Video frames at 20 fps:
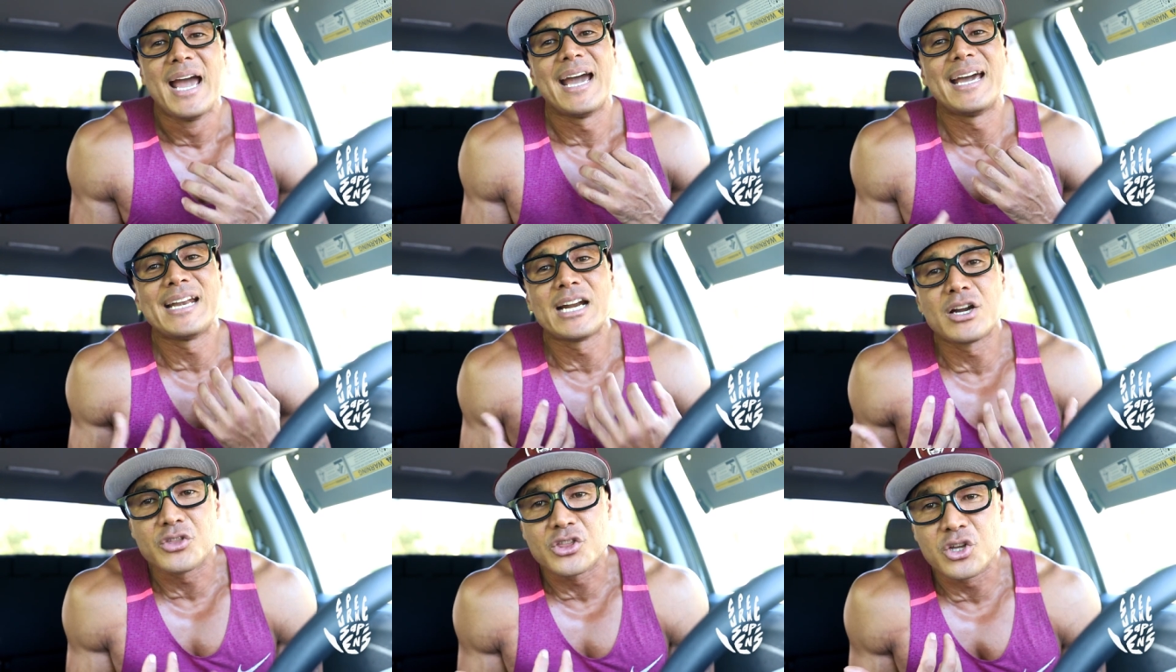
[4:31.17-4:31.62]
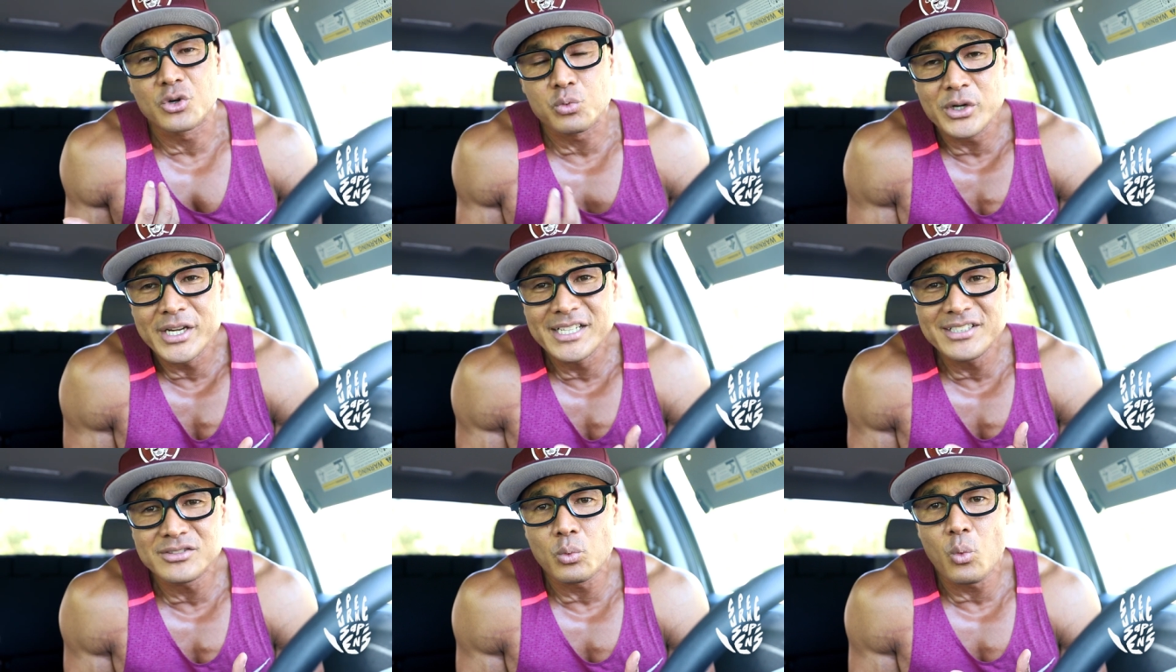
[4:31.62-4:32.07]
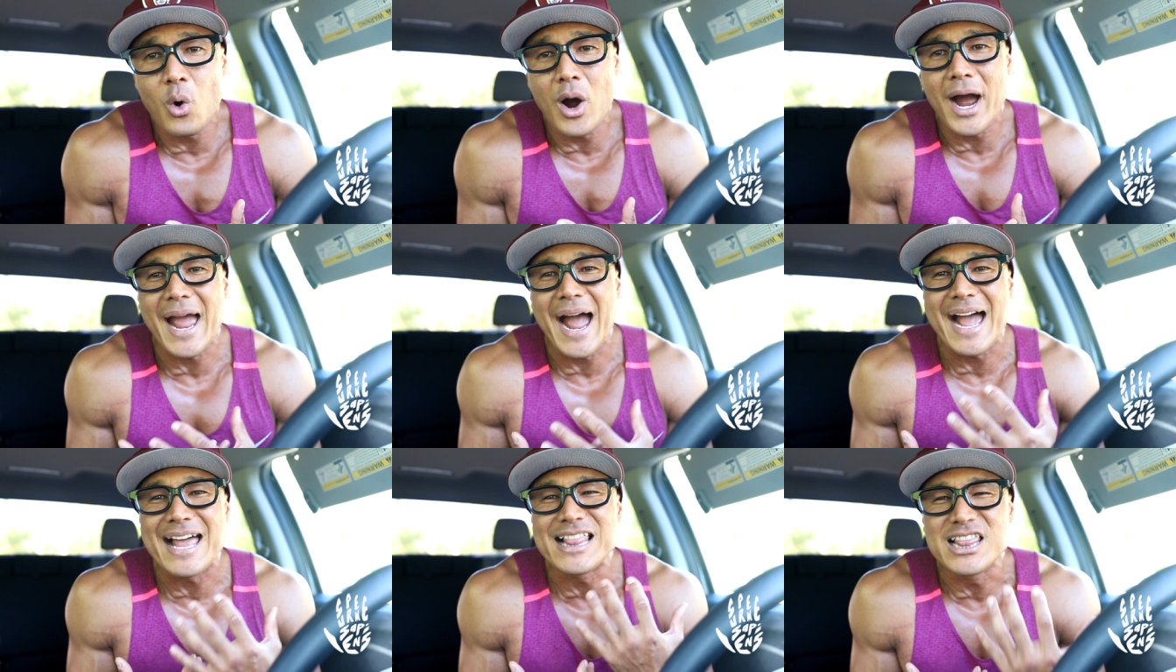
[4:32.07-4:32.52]
And I, the reason
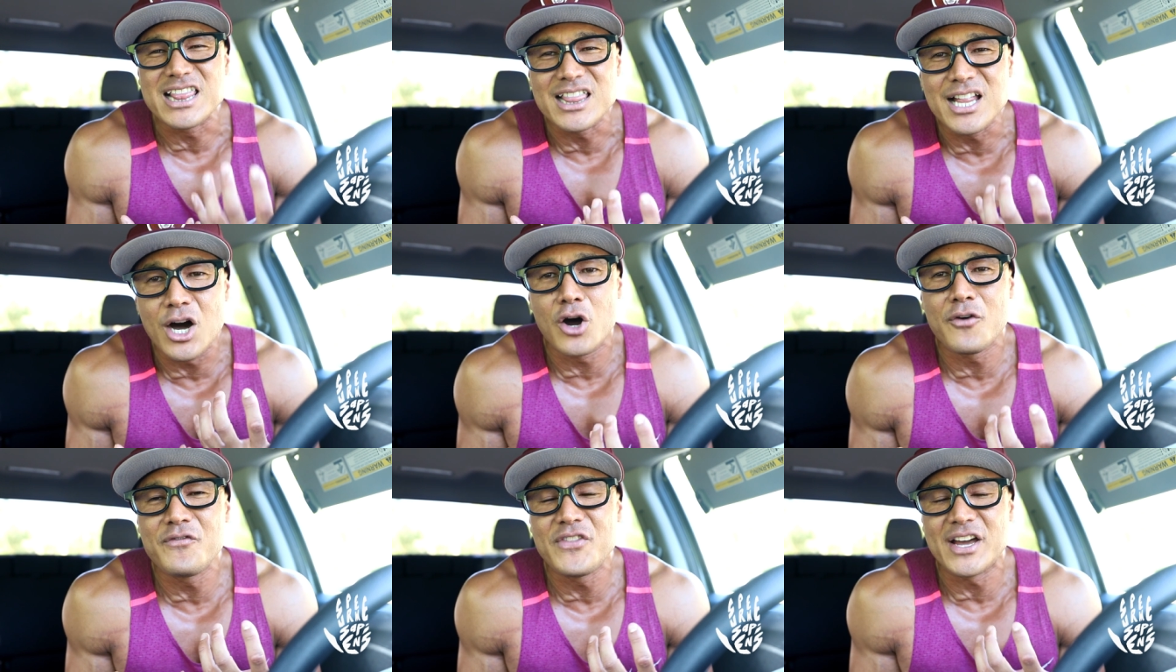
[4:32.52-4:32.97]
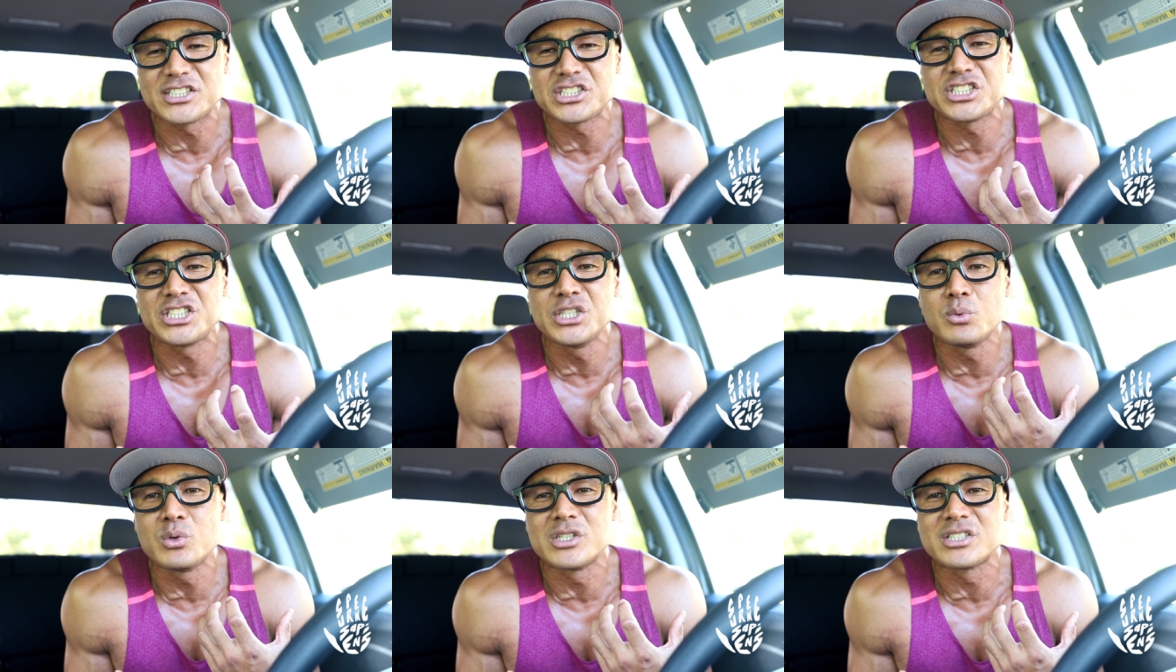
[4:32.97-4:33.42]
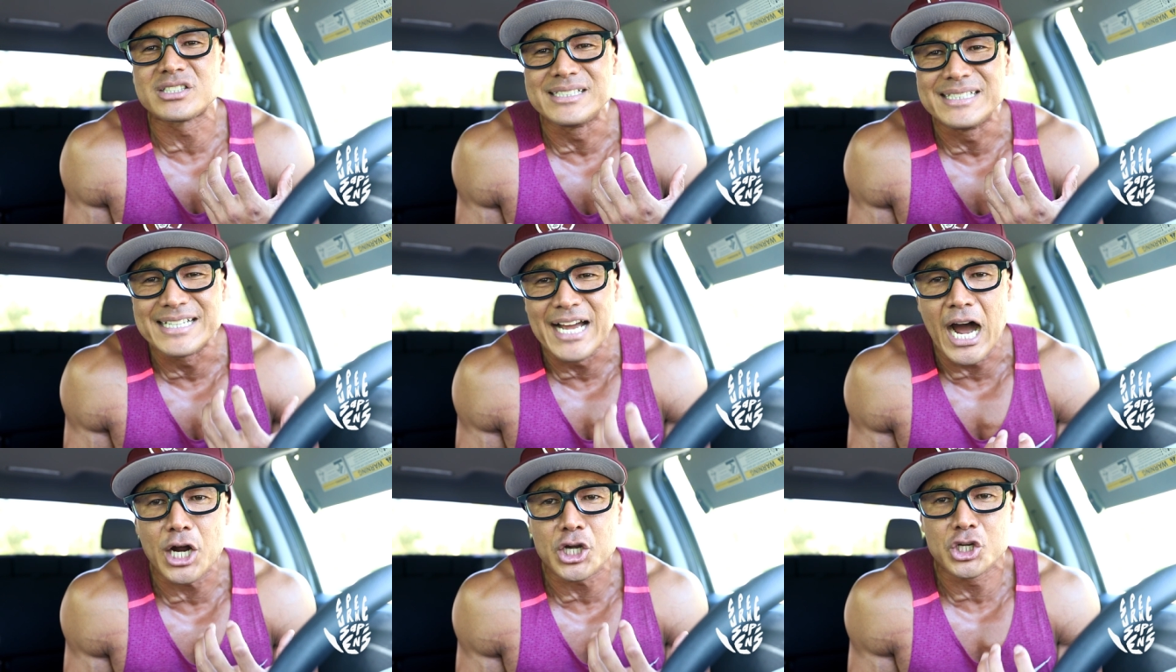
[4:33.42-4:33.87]
why I love that she was
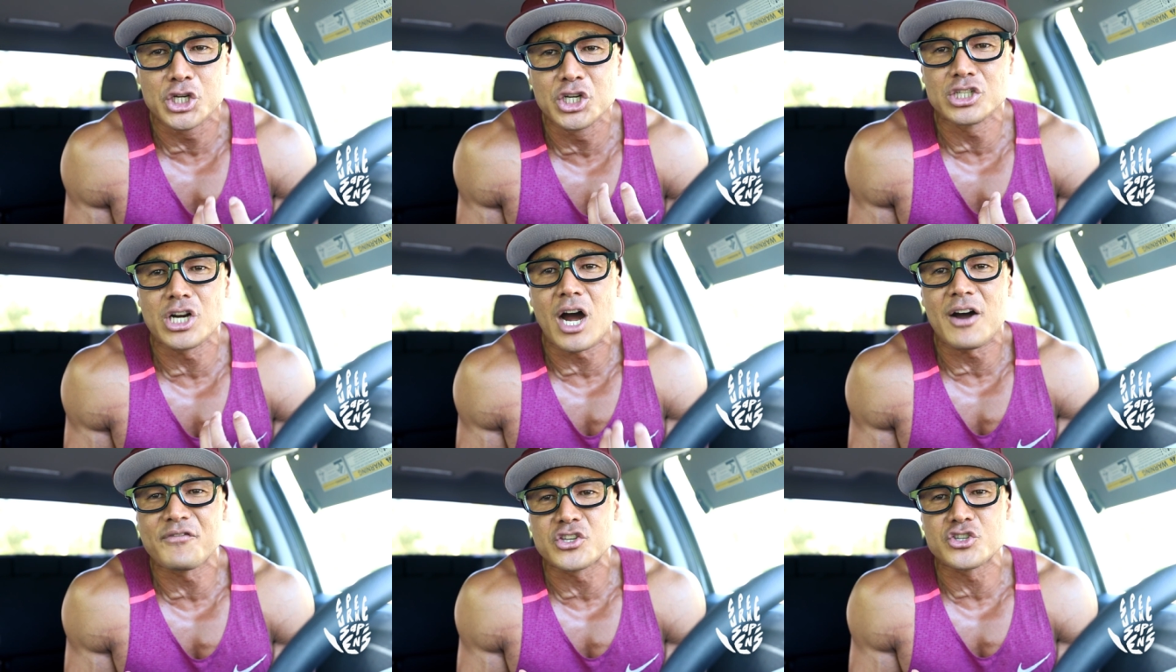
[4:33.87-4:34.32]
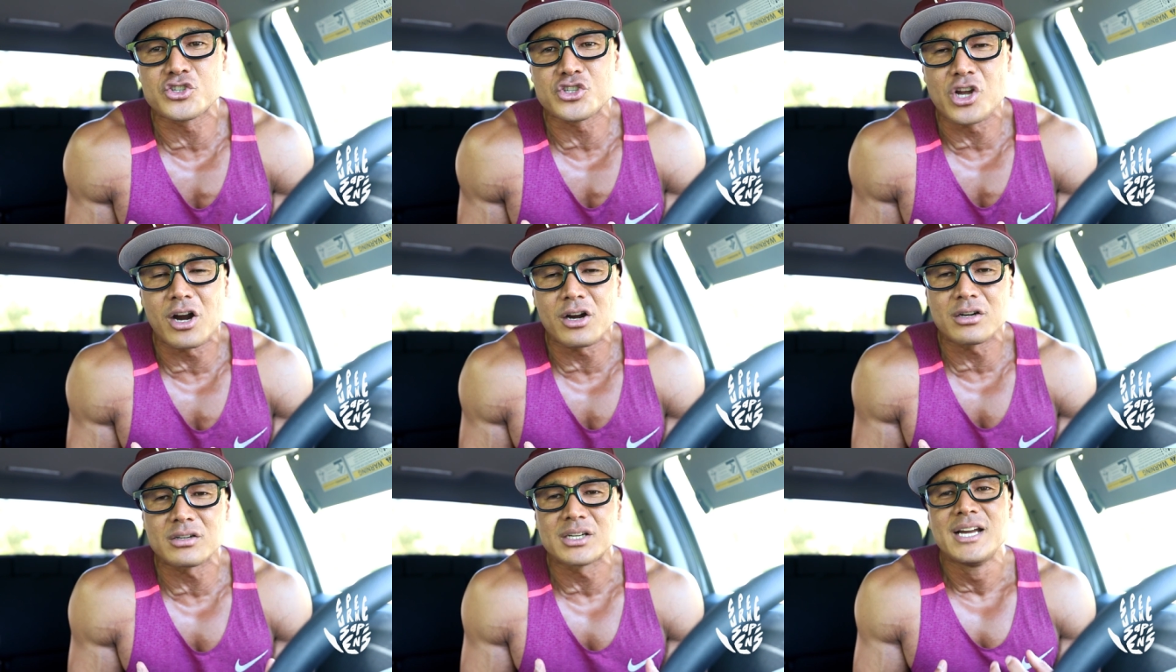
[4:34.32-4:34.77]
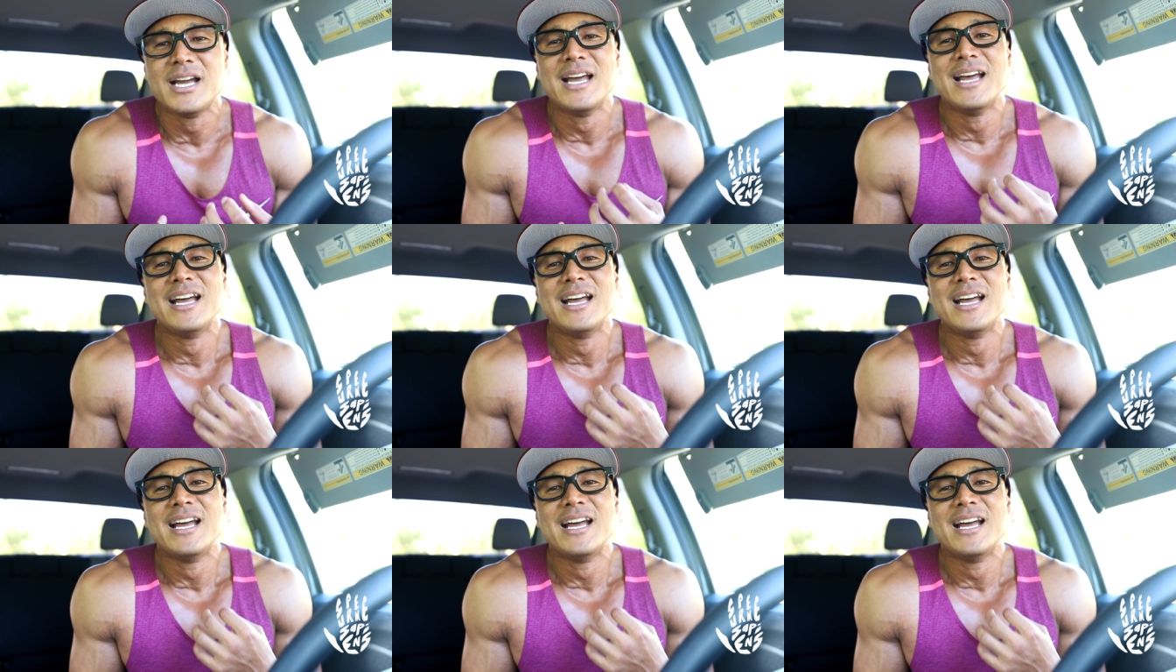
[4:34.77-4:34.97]
not good off the start